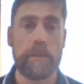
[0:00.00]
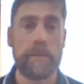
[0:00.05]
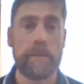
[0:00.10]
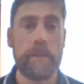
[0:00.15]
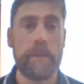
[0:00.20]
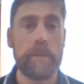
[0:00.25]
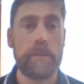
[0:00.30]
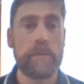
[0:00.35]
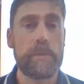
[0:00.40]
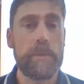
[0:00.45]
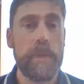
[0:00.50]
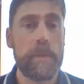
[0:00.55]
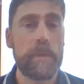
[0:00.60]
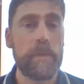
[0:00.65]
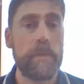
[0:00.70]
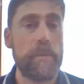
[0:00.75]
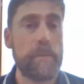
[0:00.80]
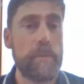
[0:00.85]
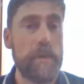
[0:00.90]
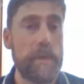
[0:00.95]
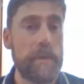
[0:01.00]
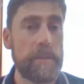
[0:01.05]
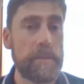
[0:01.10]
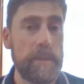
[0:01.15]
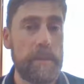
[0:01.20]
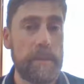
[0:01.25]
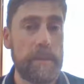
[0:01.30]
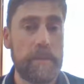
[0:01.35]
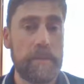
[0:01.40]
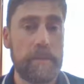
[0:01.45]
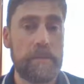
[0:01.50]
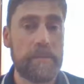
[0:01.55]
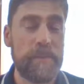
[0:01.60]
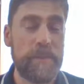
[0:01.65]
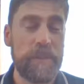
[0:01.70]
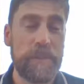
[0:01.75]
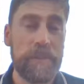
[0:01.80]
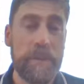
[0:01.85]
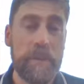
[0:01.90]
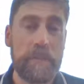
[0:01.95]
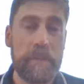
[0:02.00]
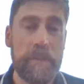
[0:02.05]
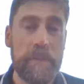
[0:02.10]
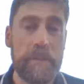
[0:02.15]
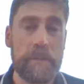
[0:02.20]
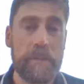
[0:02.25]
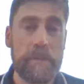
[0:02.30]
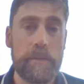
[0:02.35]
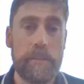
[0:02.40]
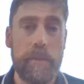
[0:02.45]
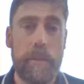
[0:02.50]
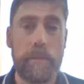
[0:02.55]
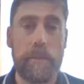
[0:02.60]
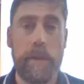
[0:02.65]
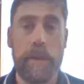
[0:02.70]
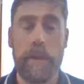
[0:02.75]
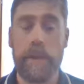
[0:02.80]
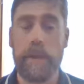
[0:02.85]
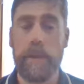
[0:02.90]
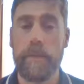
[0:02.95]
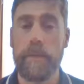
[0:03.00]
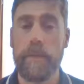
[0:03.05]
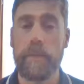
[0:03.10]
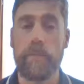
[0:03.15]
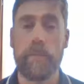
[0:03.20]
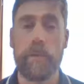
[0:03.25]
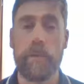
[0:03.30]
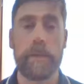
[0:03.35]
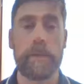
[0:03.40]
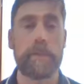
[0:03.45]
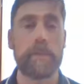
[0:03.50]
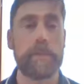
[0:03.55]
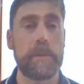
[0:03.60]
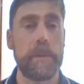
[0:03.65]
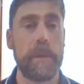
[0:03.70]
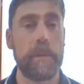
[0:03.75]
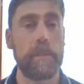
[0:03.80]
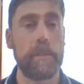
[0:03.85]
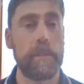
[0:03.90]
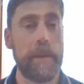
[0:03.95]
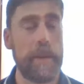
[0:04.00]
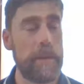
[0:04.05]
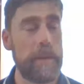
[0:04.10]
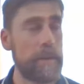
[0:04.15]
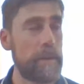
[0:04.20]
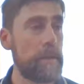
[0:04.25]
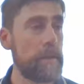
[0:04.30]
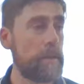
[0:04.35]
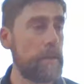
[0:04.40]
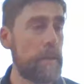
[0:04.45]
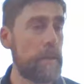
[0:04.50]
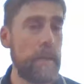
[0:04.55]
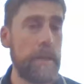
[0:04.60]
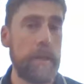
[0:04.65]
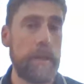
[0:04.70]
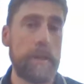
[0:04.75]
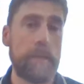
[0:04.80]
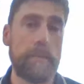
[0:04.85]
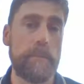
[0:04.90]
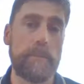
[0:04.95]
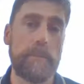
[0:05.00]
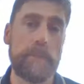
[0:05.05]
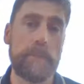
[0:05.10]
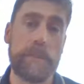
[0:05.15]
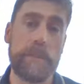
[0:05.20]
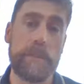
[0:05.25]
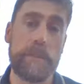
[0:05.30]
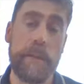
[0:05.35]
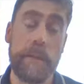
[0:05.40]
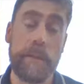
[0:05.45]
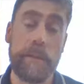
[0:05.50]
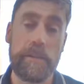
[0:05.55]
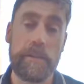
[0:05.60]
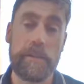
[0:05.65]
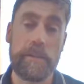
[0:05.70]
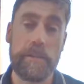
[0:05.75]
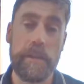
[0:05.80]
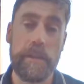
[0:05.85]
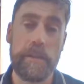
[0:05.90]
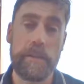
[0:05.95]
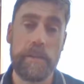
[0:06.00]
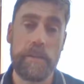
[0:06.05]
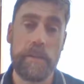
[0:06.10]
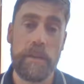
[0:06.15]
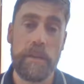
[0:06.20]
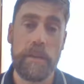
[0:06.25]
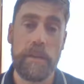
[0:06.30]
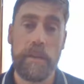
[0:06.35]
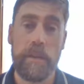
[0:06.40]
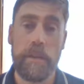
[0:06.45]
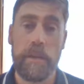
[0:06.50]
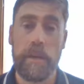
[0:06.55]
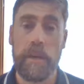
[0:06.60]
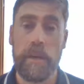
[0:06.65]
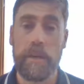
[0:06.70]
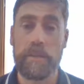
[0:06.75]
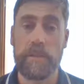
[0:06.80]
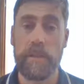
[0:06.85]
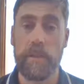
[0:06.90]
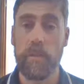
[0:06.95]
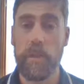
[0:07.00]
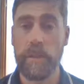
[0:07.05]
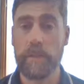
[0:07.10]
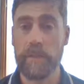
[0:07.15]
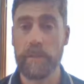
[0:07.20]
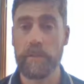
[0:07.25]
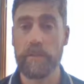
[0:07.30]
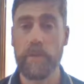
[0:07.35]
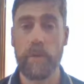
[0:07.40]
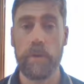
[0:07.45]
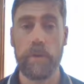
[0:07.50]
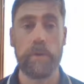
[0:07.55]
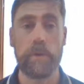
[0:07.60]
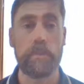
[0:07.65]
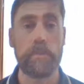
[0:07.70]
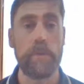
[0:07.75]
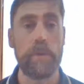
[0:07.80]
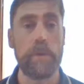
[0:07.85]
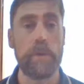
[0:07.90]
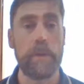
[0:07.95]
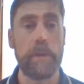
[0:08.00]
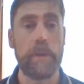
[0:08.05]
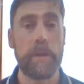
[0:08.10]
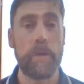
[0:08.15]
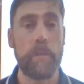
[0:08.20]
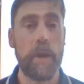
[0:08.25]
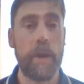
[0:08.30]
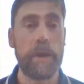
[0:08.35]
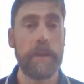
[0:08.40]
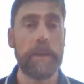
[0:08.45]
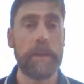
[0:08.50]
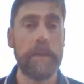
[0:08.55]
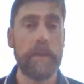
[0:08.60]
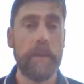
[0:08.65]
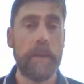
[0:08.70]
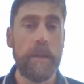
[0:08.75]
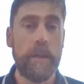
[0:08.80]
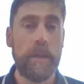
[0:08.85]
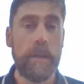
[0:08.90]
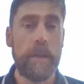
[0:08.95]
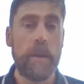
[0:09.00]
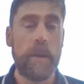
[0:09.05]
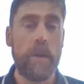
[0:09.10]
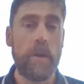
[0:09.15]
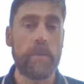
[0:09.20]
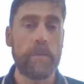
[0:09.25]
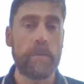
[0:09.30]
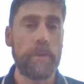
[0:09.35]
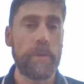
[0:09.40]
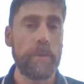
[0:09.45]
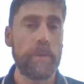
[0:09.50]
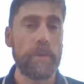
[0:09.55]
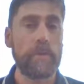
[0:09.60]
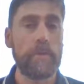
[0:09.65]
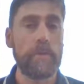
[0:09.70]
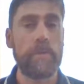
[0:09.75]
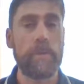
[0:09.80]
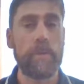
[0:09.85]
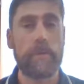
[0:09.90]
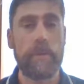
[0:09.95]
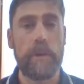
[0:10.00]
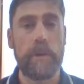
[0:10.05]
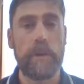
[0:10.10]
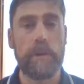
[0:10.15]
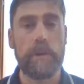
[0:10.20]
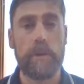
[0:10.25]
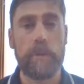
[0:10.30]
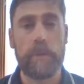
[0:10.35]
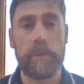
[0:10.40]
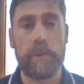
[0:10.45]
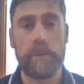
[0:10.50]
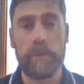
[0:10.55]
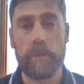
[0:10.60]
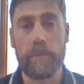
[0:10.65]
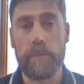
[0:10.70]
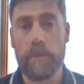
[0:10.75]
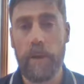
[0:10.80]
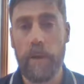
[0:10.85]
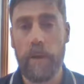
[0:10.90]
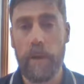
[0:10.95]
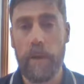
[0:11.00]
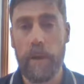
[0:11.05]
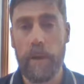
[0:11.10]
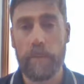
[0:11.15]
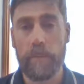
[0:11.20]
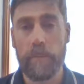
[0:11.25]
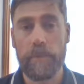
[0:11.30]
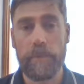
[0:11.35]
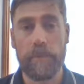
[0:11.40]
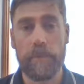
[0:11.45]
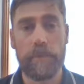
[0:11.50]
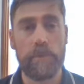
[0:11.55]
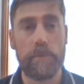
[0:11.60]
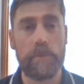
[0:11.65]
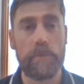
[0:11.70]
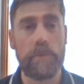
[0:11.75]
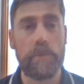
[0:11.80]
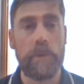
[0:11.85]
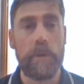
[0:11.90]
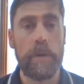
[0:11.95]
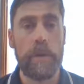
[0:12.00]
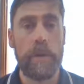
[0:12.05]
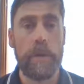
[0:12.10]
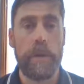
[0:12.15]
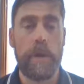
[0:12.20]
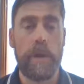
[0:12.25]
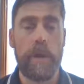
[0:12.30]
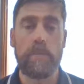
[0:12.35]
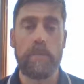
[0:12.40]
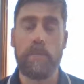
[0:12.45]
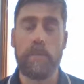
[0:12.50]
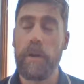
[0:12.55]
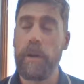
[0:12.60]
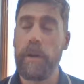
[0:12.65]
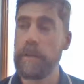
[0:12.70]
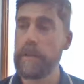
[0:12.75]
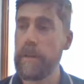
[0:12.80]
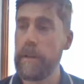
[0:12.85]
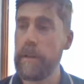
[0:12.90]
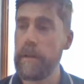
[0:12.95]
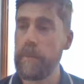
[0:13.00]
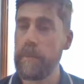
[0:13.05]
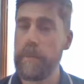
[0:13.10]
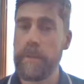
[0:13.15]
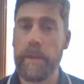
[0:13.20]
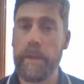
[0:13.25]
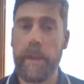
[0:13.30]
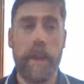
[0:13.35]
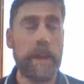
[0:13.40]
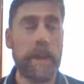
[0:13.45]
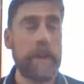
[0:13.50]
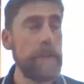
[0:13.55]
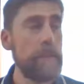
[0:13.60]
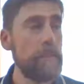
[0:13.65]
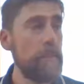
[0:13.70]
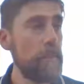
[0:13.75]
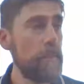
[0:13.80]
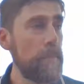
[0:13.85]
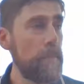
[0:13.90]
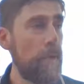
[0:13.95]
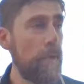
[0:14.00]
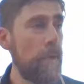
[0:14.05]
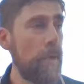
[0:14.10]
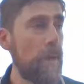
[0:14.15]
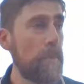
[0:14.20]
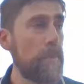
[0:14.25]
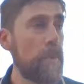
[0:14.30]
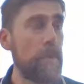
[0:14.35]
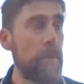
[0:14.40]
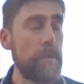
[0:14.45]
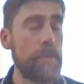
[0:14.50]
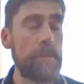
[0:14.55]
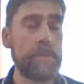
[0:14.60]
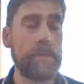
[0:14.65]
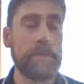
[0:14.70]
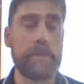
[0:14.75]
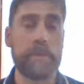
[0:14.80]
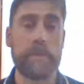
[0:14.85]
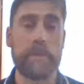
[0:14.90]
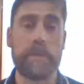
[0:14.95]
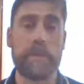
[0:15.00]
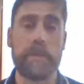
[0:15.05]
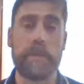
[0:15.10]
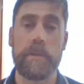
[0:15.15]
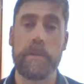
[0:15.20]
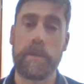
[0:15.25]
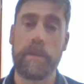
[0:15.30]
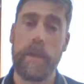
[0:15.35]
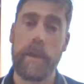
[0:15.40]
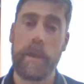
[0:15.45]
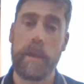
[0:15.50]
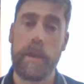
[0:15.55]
So that'll take about 10-15 minutes to prepare, and then we're going to come back to take a seat. So once they've got it burning away, I'm going to provide them with some time to write up the aim, the hypothesis,